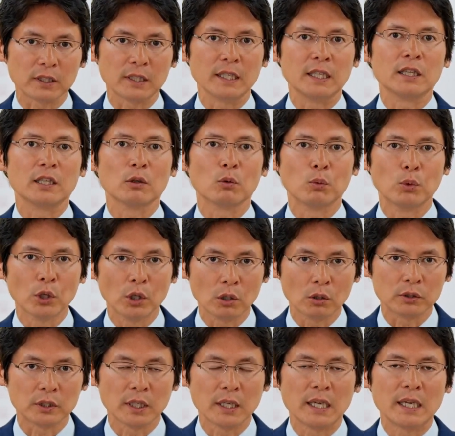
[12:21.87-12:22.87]
in the
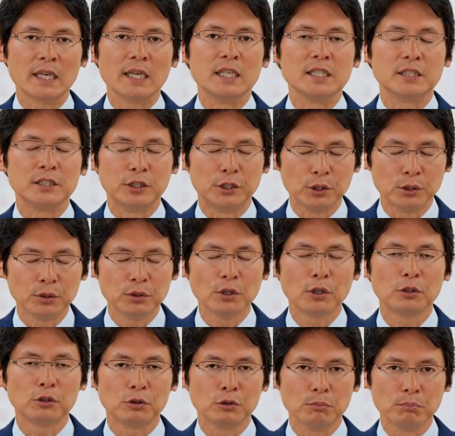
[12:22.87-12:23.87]
world is due
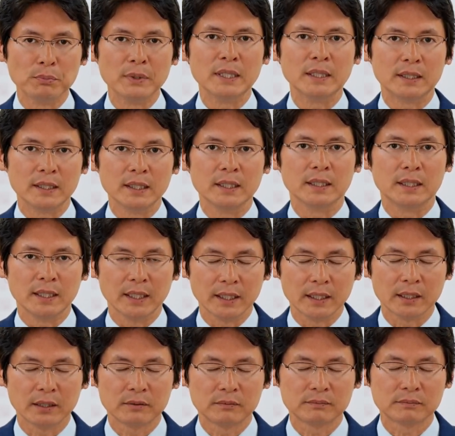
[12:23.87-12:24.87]
to meat
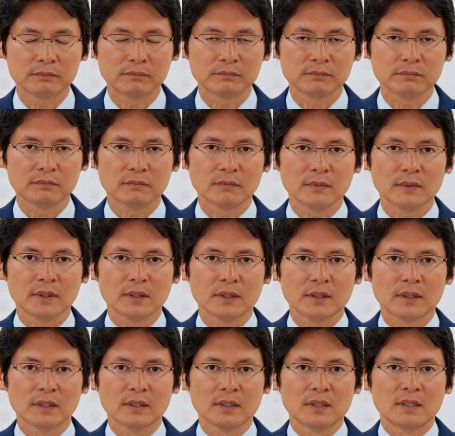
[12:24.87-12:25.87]
eating.
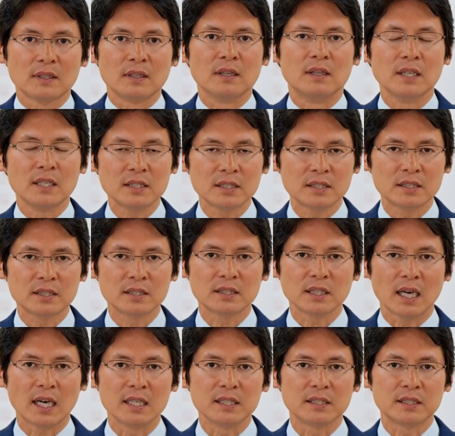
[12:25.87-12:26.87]
This,
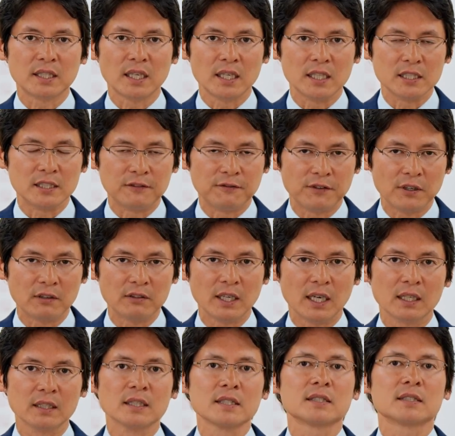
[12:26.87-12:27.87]
I say, is very
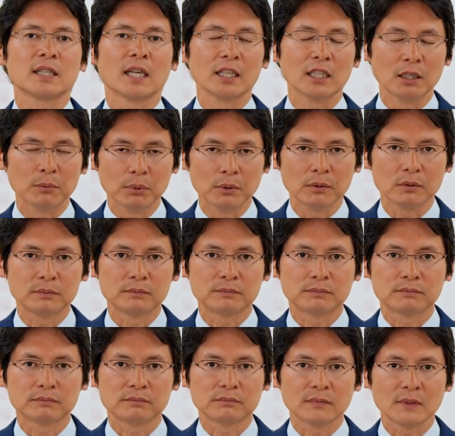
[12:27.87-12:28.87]
understandable.
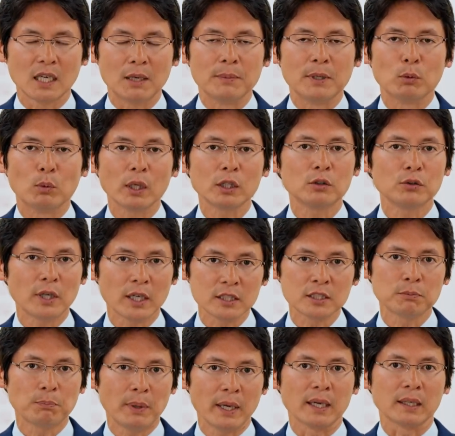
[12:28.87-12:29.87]
I mean, what do you
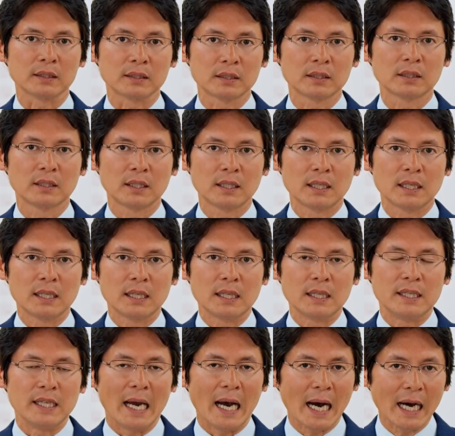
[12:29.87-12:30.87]
expect?
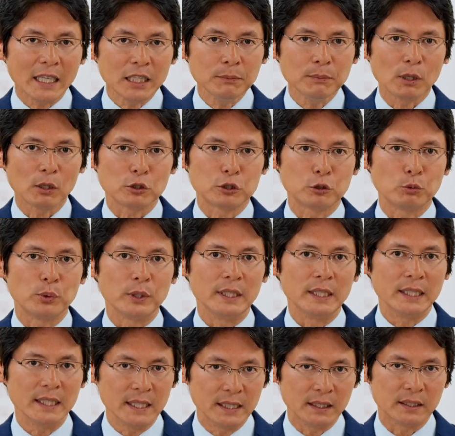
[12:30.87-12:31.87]
The animals
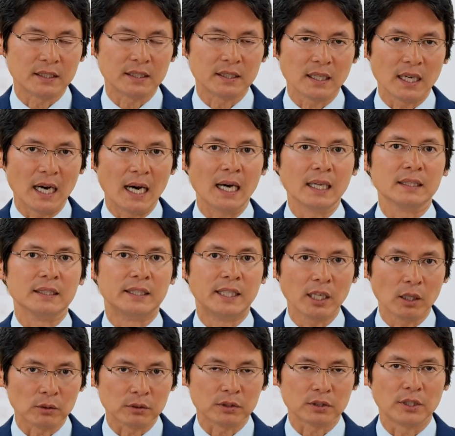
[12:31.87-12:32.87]
we eat are
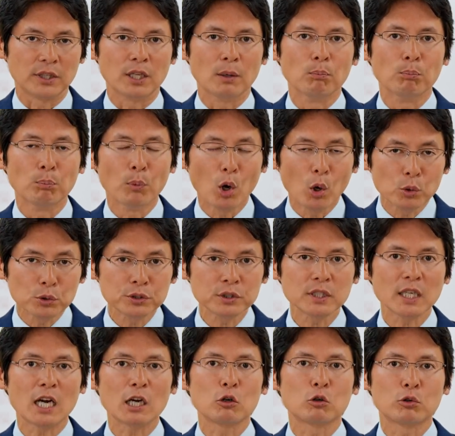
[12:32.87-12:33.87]
dealt the
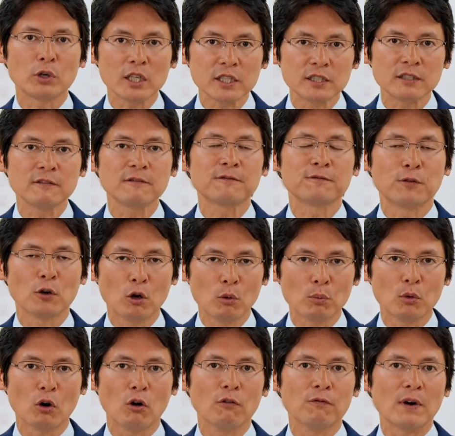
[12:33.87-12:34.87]
most aggressive
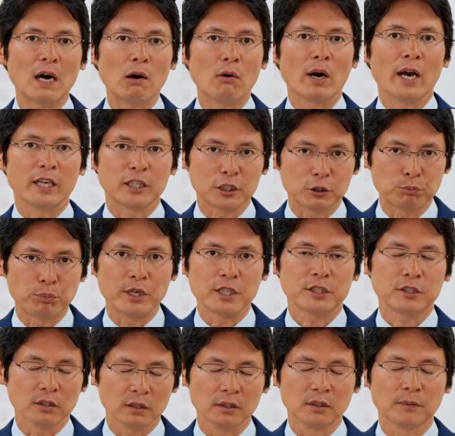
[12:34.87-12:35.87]
form of our
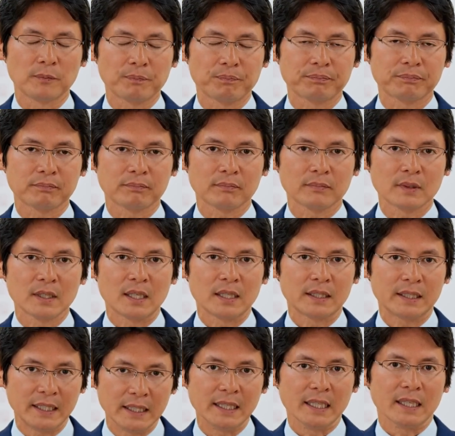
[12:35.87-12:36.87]
expression,
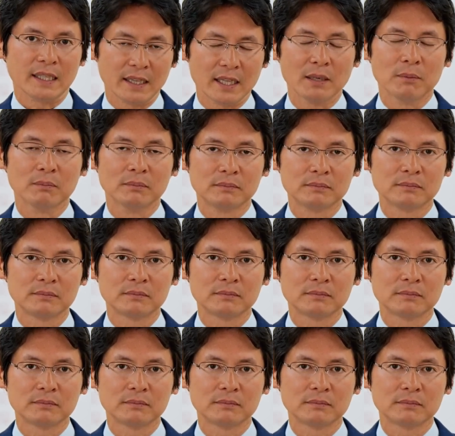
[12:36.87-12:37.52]
killing them.